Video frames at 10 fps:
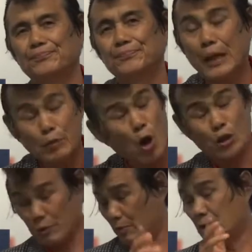I'm
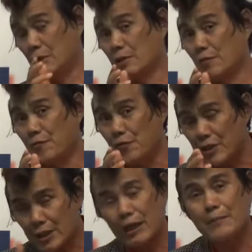talking the
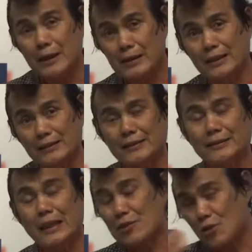physical body,
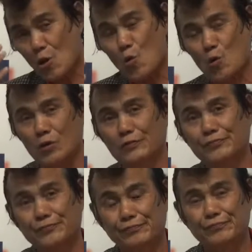not soul.
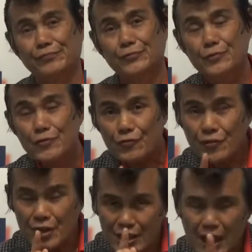
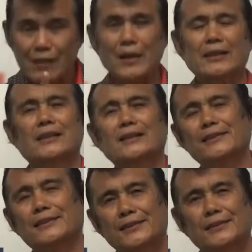Physical body.
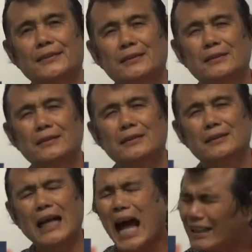
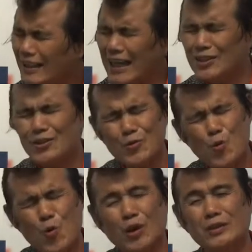God doesn't
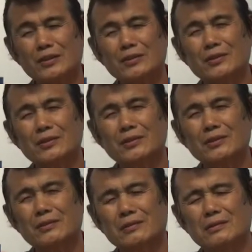want
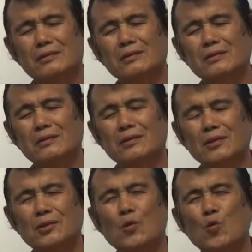
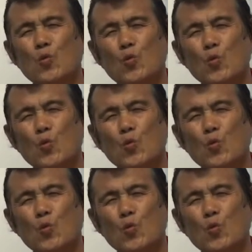your